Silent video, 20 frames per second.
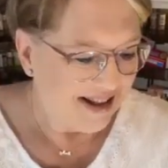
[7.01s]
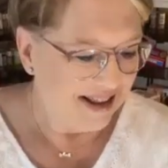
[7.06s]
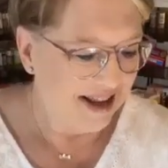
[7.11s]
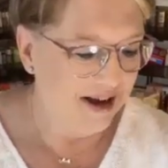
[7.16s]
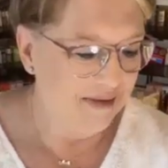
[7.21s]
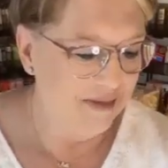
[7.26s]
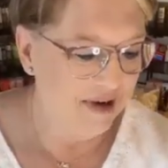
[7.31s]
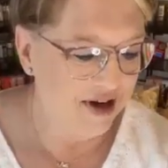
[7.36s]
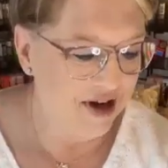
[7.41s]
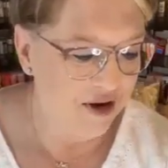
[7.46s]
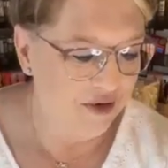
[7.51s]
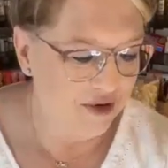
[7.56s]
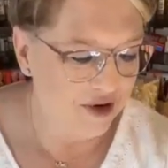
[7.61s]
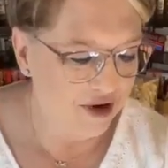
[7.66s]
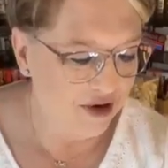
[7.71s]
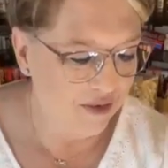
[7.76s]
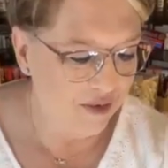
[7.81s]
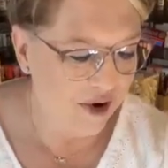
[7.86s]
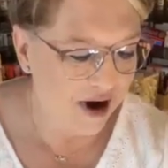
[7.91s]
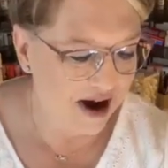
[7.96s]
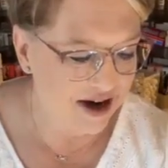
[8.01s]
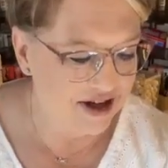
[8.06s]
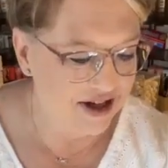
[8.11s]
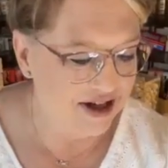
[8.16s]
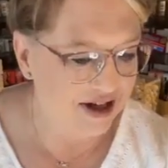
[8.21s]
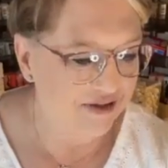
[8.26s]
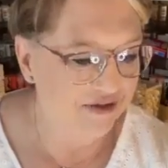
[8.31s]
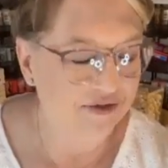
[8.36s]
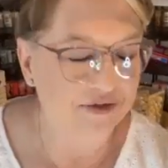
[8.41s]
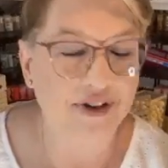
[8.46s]
Let me know where you're
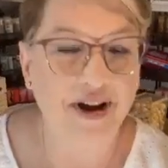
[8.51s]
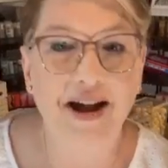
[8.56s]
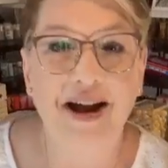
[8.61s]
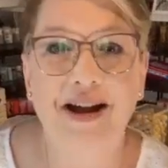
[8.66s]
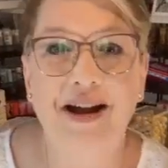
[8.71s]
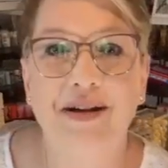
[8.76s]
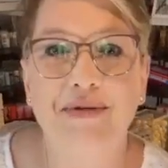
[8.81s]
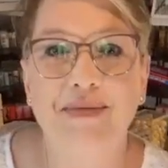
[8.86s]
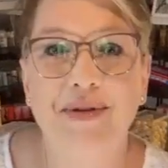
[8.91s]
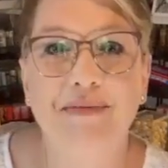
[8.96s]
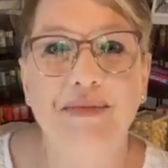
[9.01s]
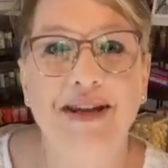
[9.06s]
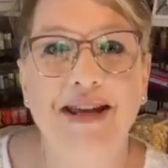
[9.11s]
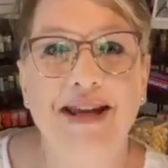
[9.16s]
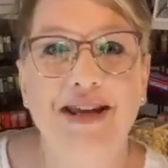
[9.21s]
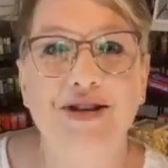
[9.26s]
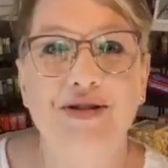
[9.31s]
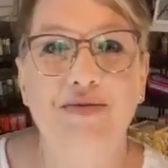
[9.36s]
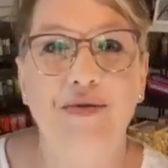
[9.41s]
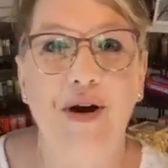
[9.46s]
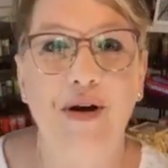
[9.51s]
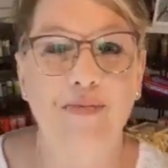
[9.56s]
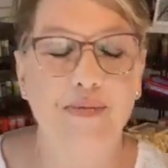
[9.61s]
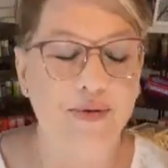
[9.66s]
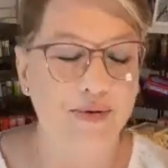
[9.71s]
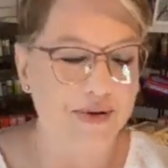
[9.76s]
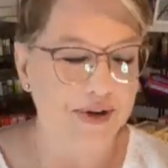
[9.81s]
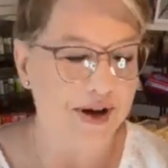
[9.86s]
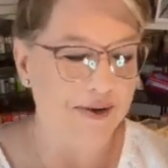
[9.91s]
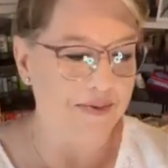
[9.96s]
watching from. Let me get you all
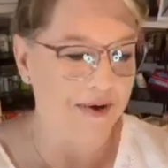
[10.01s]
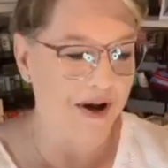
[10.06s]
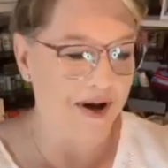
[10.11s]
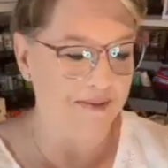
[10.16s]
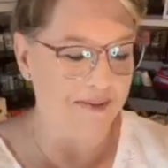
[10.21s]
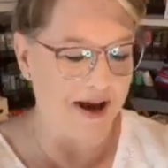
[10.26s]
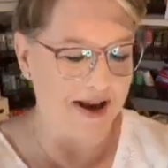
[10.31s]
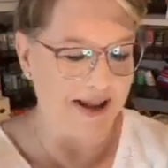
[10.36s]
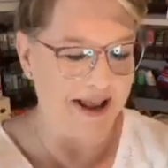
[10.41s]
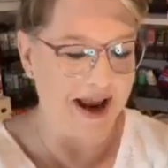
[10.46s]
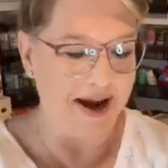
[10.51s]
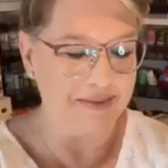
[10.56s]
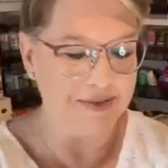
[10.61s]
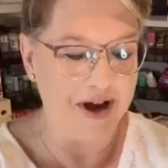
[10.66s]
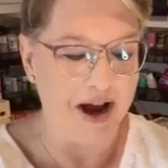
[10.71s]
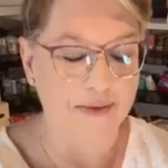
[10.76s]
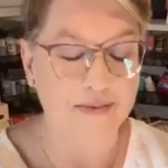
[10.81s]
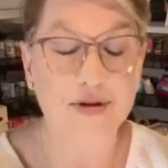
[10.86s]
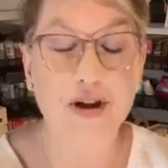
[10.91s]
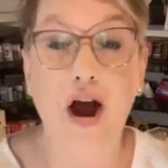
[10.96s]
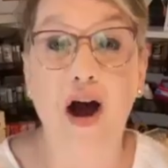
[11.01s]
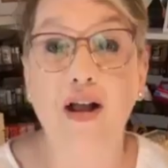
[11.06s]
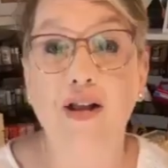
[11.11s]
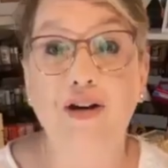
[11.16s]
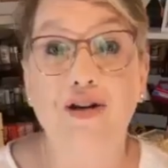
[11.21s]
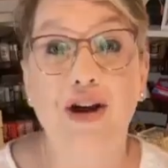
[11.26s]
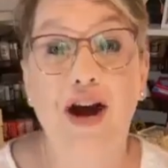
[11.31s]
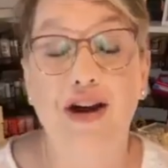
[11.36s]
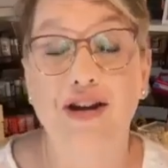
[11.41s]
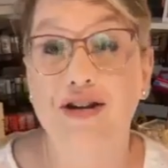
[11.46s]
pulled up on my laptop.
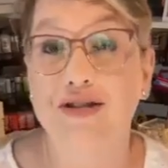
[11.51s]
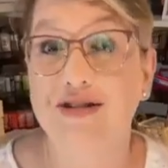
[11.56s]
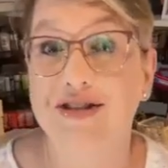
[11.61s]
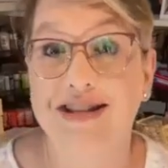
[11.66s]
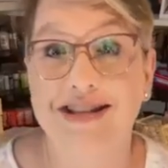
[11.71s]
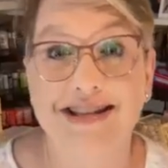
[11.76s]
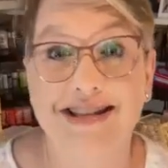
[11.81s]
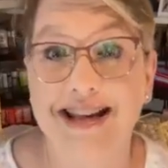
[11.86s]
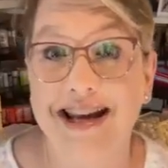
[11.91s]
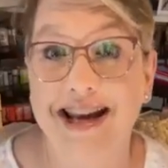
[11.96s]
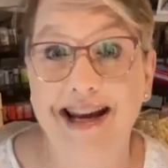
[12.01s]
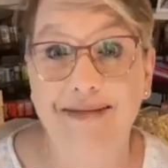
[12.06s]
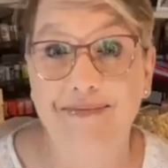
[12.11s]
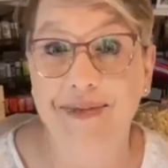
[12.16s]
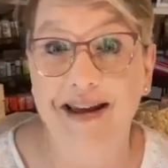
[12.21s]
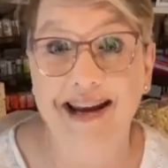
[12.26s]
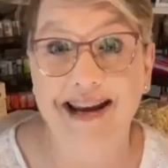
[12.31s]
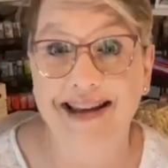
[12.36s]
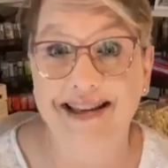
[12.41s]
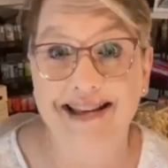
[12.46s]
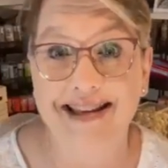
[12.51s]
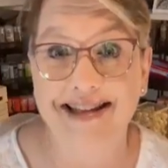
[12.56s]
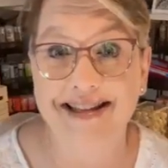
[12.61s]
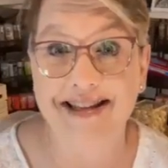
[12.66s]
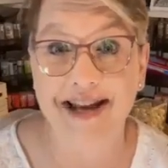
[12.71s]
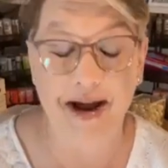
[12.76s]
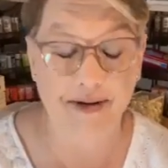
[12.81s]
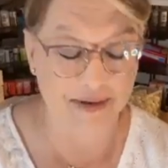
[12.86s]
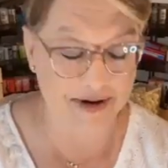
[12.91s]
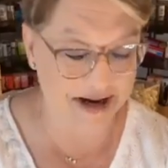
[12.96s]
Y'all are not used to seeing me at
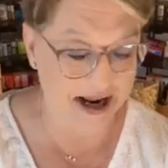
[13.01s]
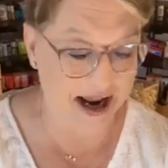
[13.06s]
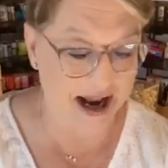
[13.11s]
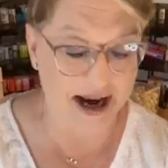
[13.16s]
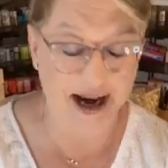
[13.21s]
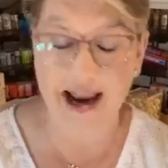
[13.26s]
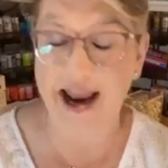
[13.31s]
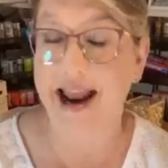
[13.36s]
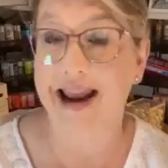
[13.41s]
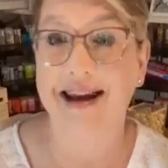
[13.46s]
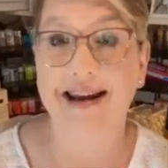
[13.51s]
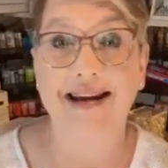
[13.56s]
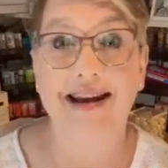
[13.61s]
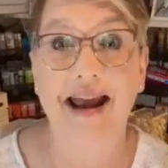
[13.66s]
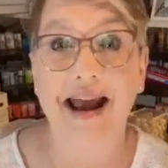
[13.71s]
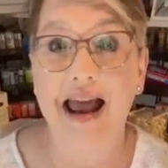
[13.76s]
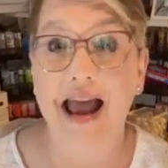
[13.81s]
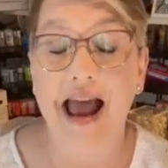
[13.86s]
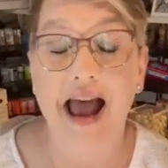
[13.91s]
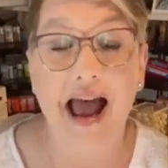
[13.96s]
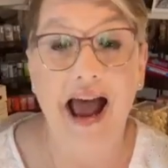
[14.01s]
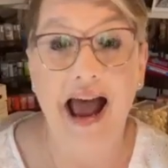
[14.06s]
this time of day, and